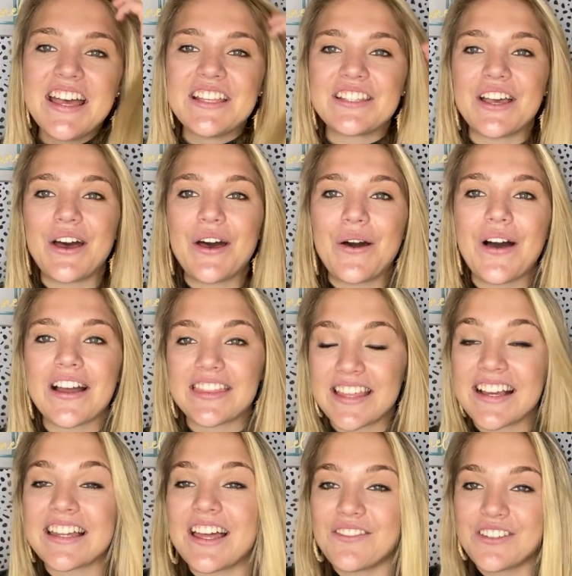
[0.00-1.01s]
So I
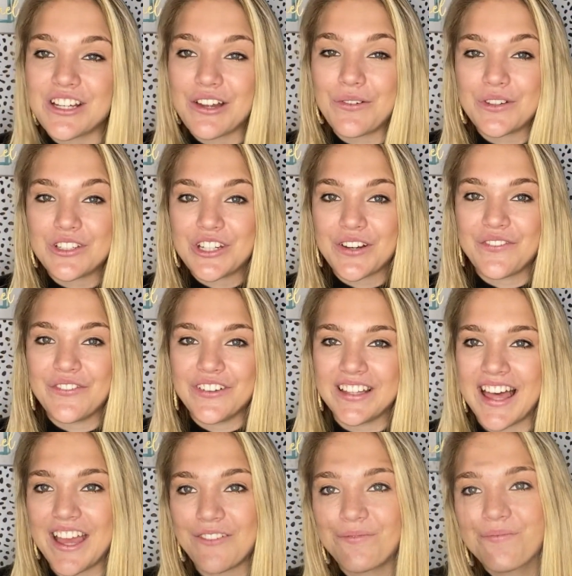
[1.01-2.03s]
think I'd have to go with
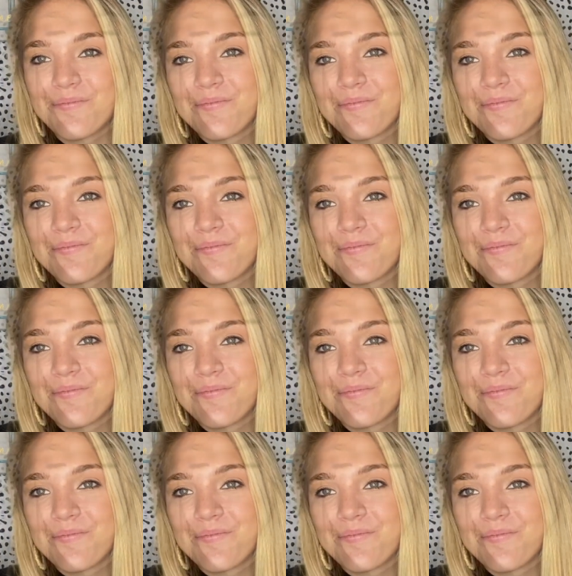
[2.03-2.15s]
Chick-fil-A.